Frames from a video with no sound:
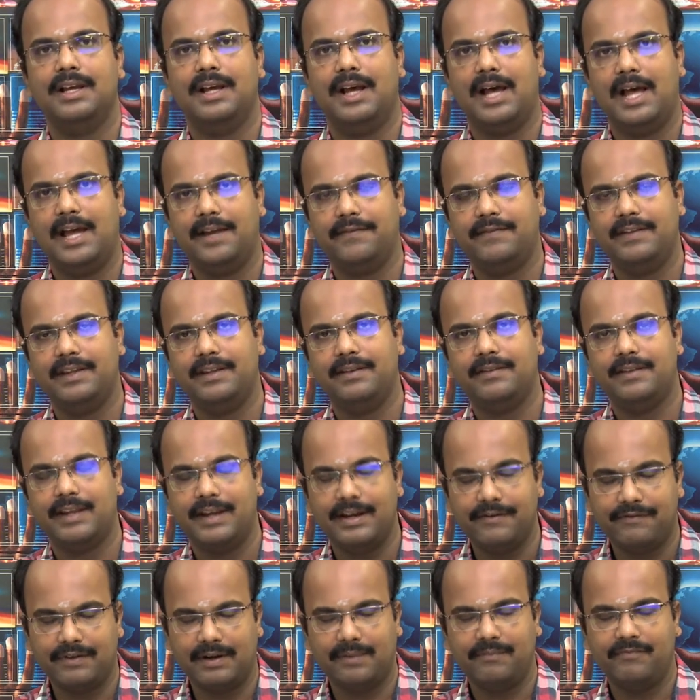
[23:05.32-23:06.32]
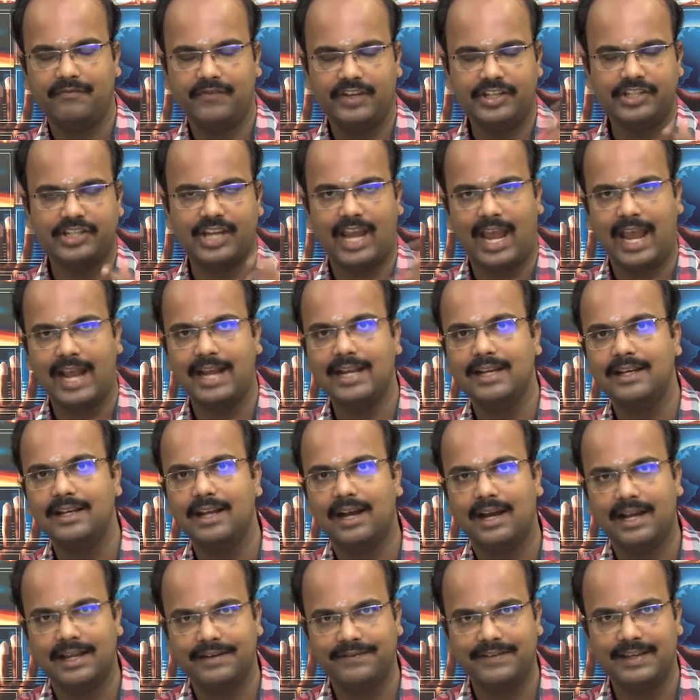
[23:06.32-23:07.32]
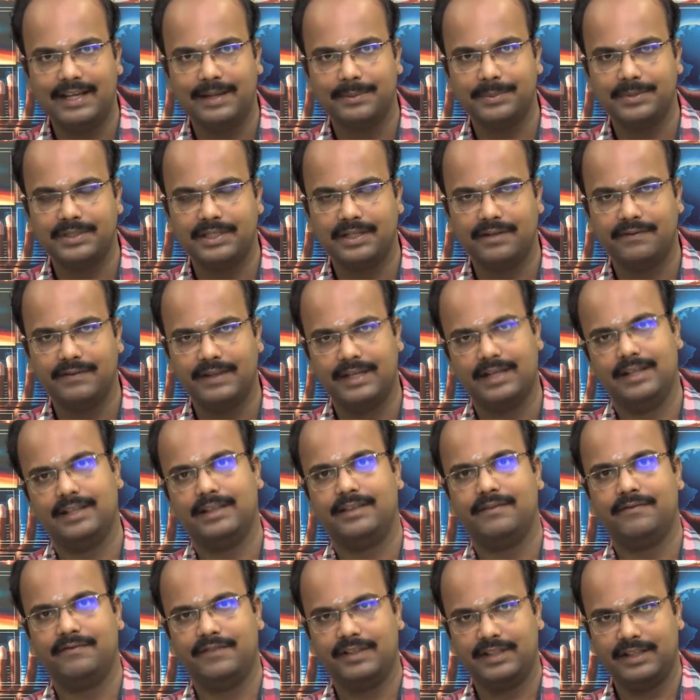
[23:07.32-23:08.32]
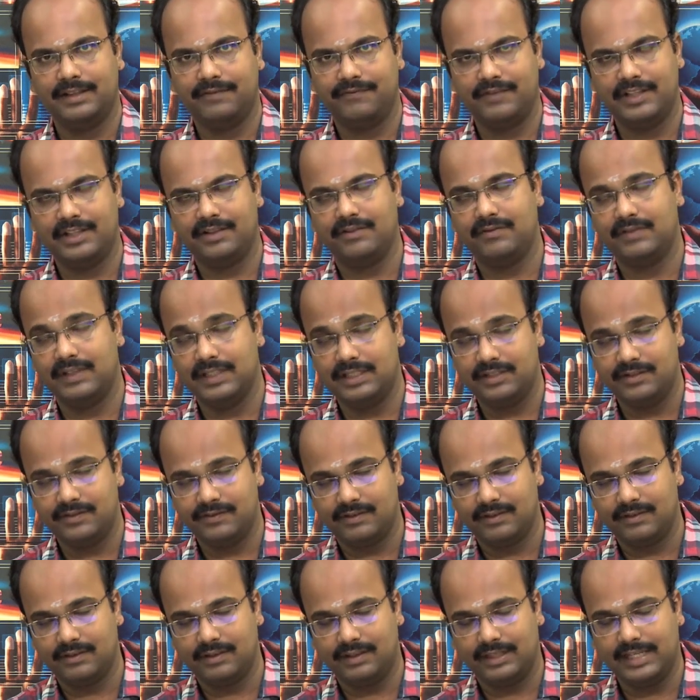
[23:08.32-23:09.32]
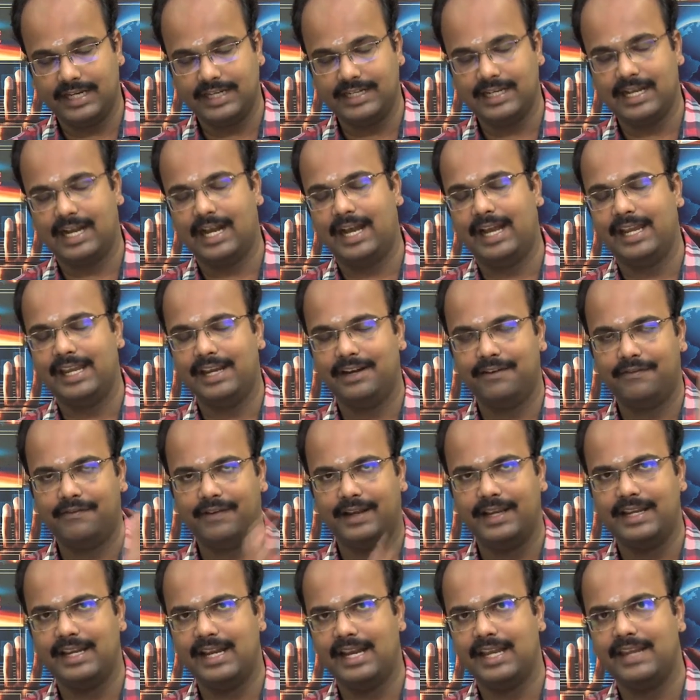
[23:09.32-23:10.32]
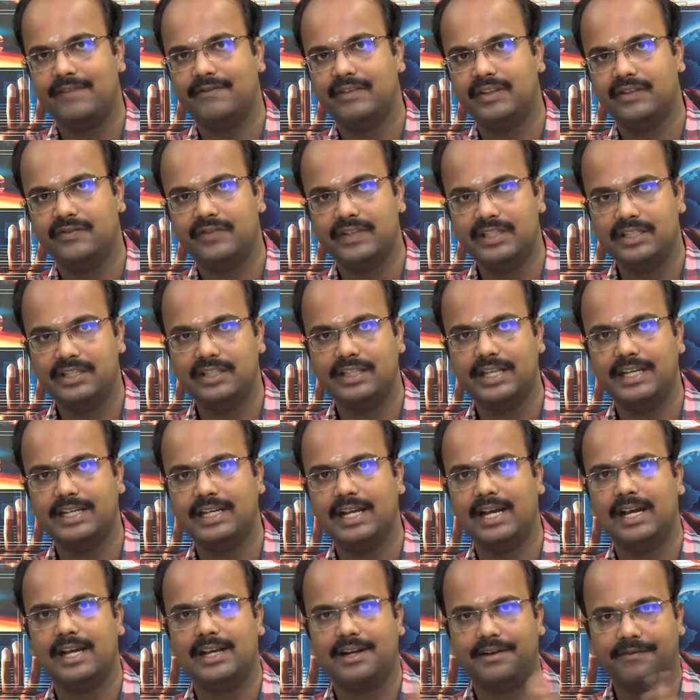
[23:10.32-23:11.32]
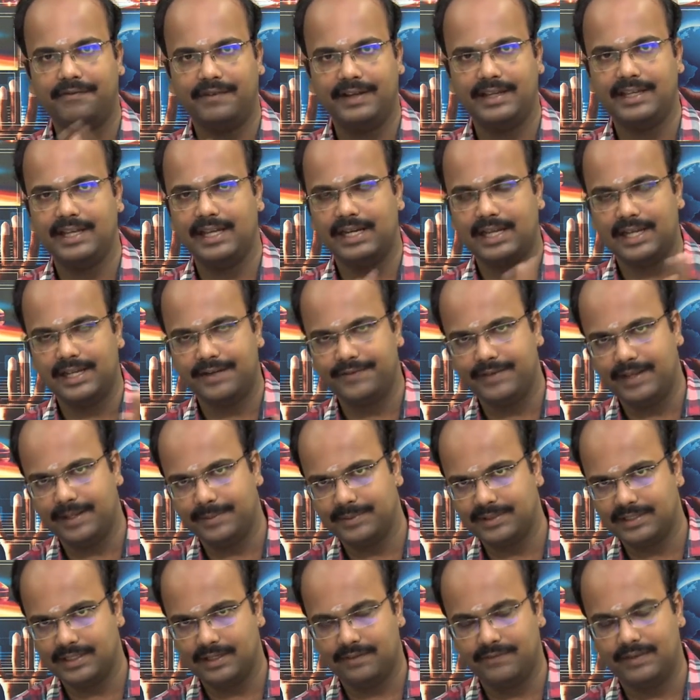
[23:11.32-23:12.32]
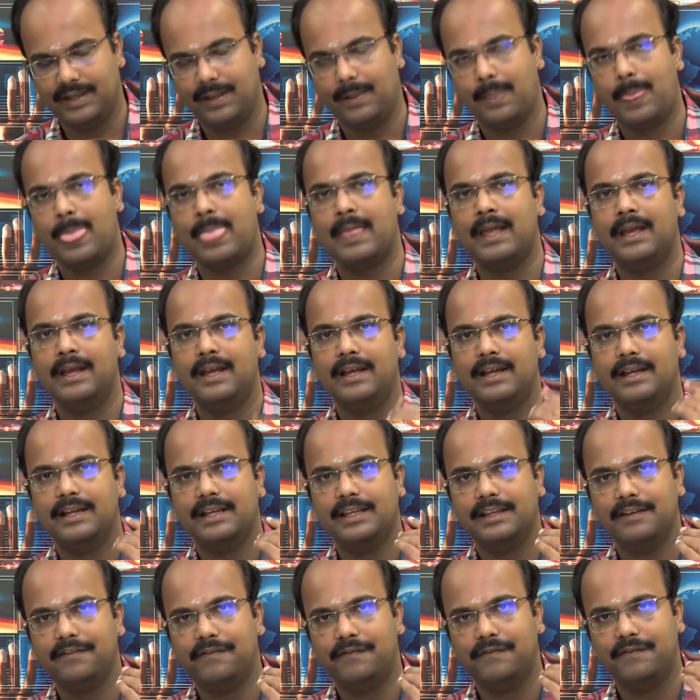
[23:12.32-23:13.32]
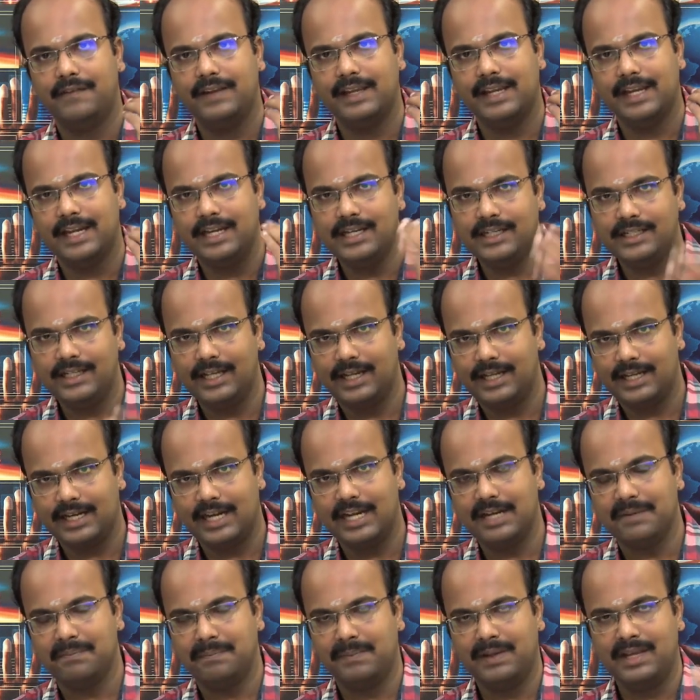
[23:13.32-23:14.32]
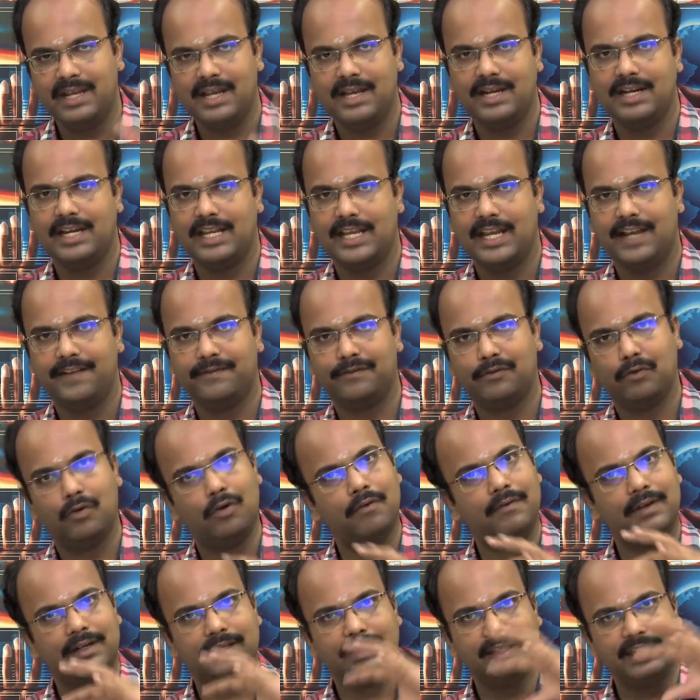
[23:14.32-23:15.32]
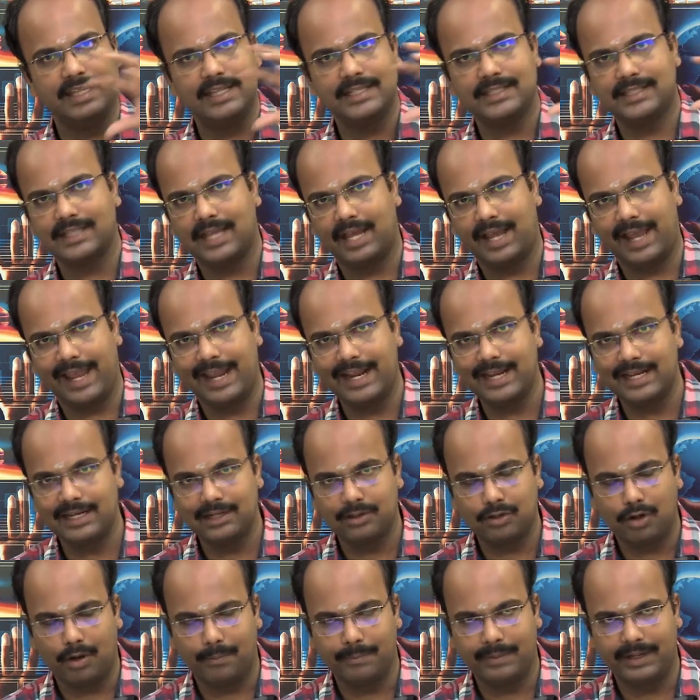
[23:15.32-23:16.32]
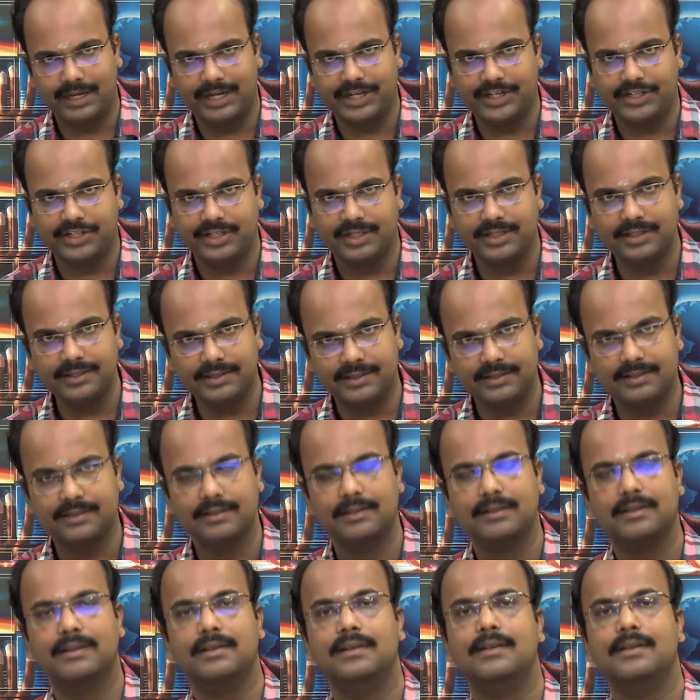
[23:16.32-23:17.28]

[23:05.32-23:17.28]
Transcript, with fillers: are we eh, from which angle are we observing with, with which theta i and phi i with which theta r and phi r are we observing. If we integrate BRDF over these angle combinations